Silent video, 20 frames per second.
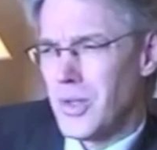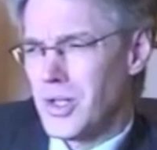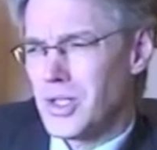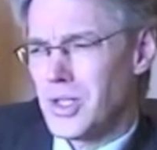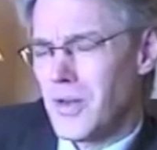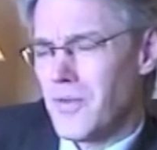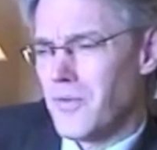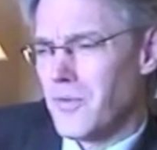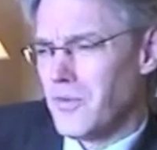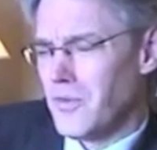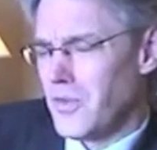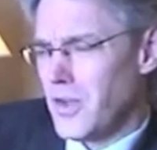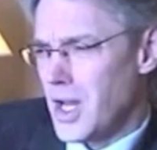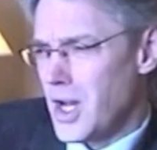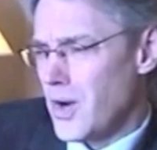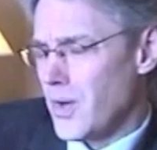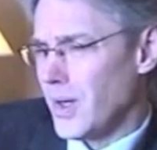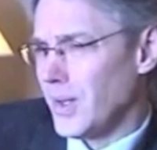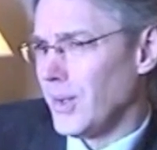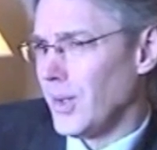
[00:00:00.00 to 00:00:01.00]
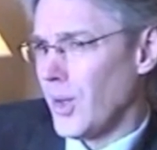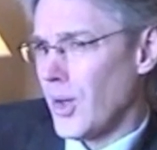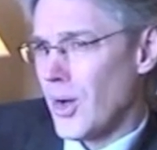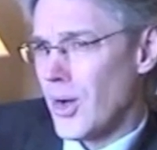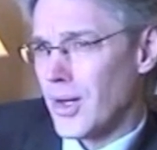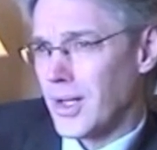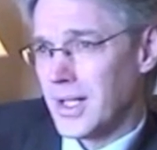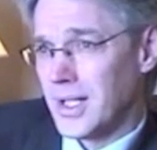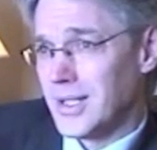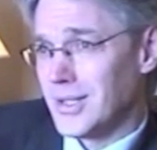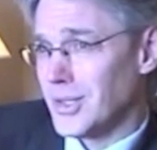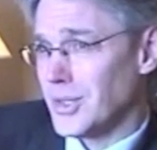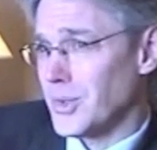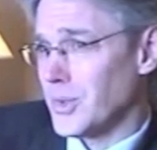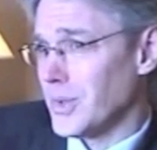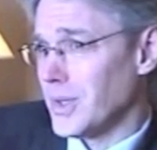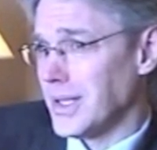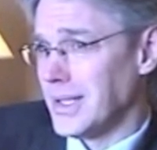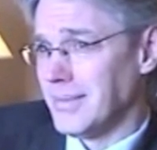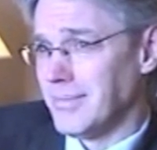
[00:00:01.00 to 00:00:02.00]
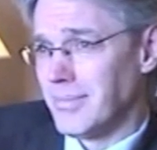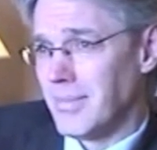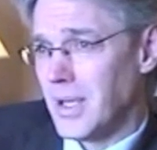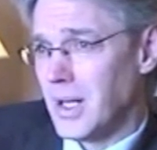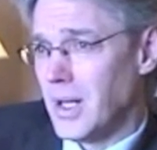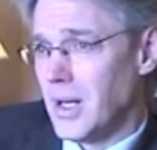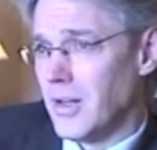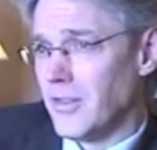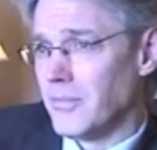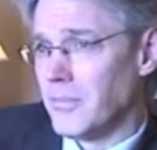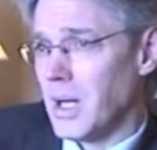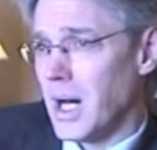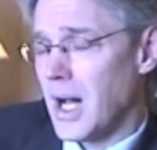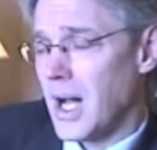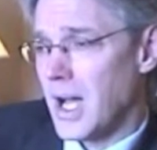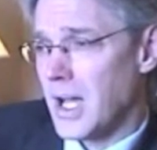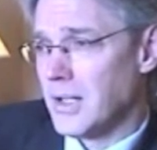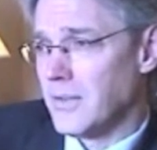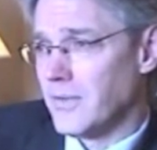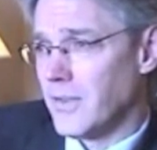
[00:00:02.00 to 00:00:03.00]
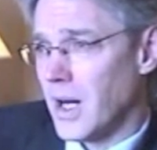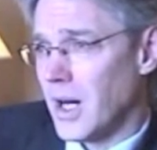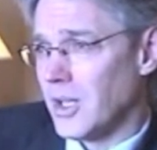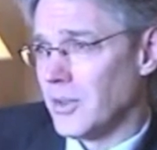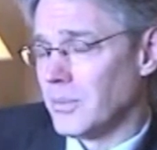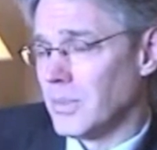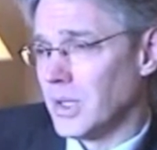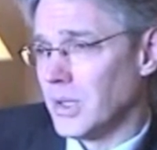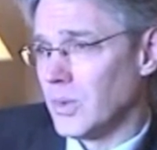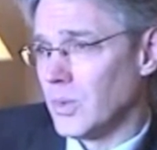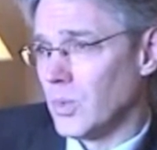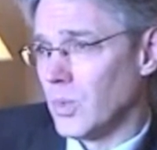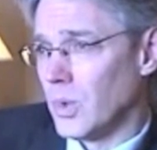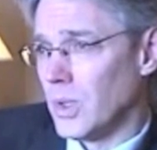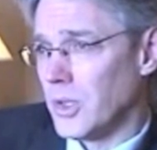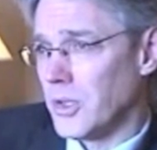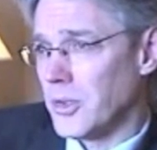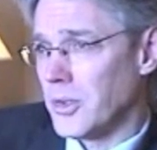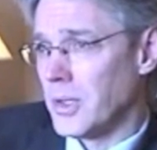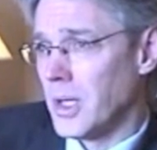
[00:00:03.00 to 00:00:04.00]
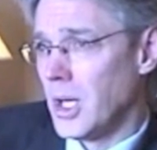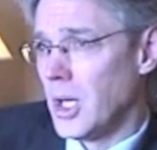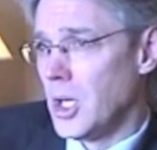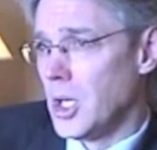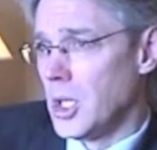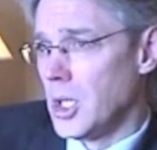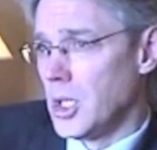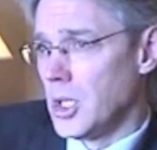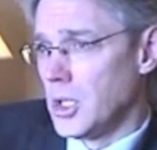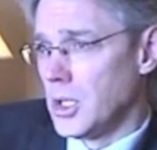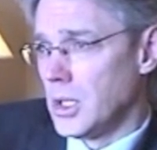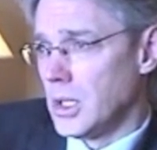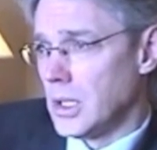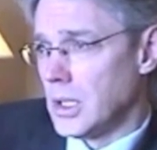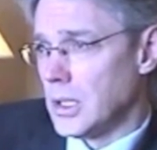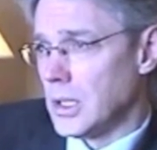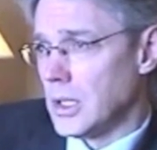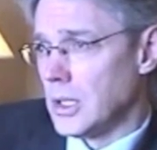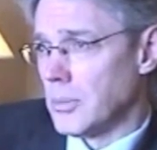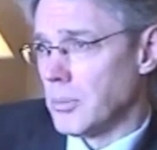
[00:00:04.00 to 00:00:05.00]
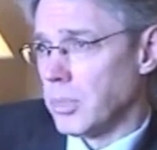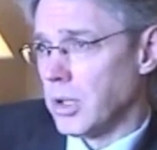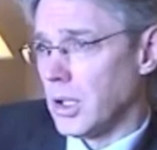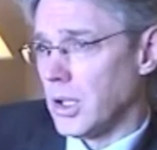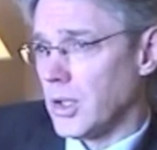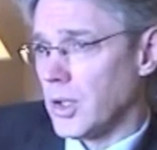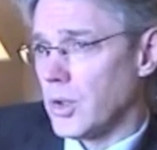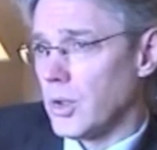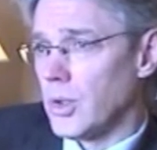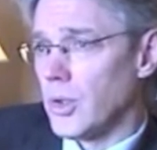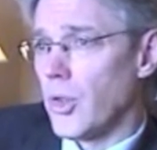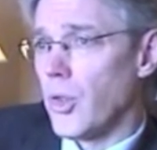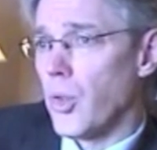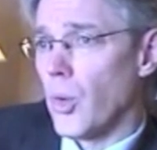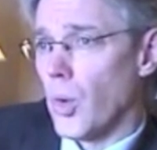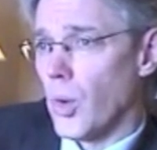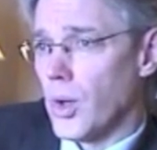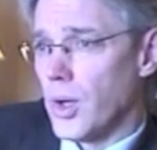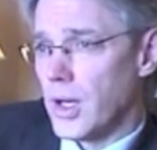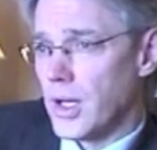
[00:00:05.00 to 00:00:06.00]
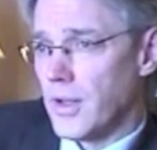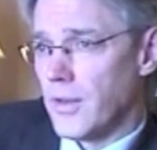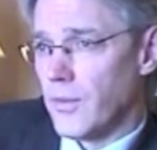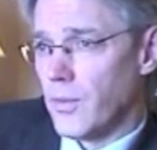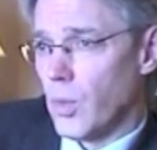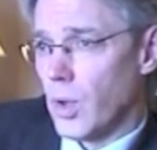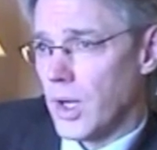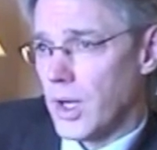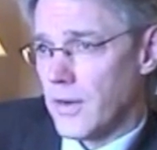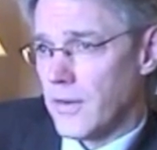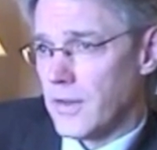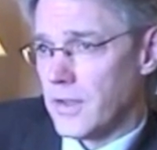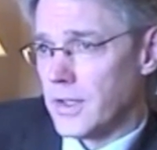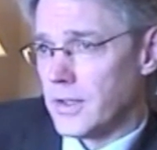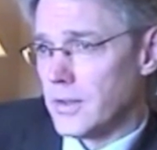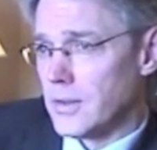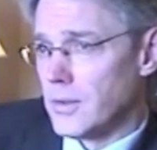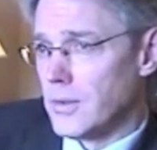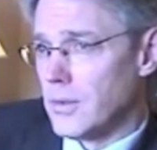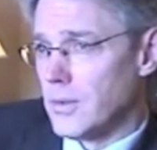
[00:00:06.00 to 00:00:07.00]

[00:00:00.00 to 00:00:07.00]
there's a very long history of Baha'i involvement with uh, political authority of whatever